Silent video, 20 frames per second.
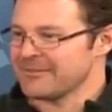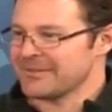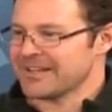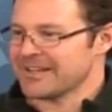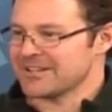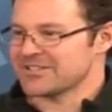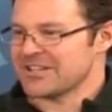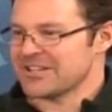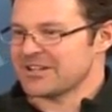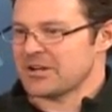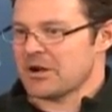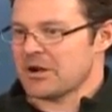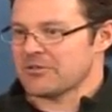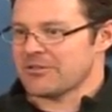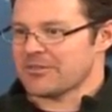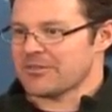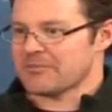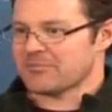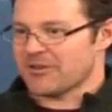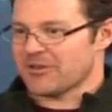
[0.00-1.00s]
because they know
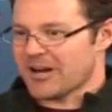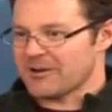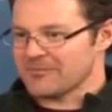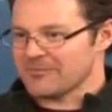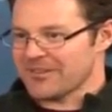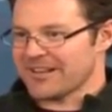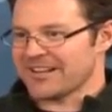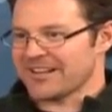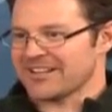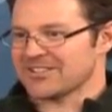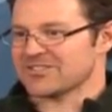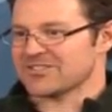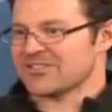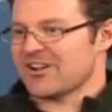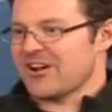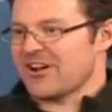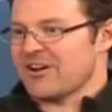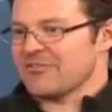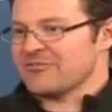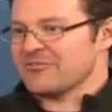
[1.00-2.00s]
that the problem they need to
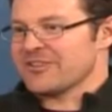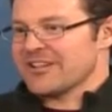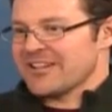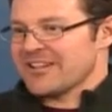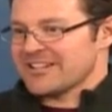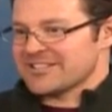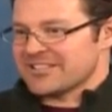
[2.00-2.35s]
solve